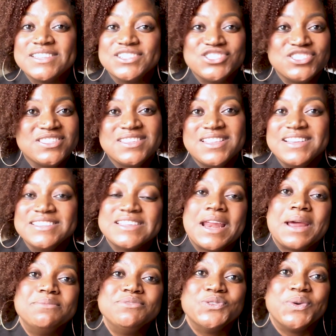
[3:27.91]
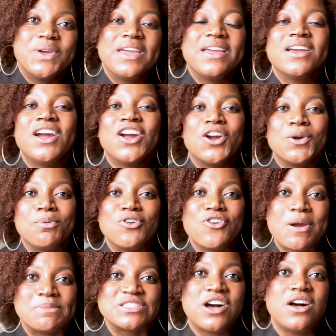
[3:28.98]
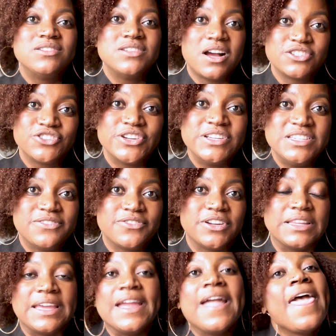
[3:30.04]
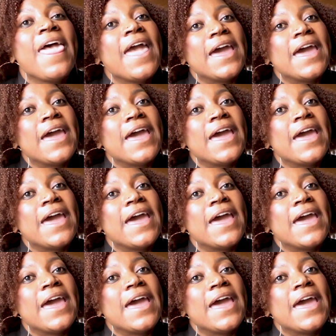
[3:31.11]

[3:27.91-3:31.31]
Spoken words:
such as the things that I'm doing, her program is called Doctoring Differently.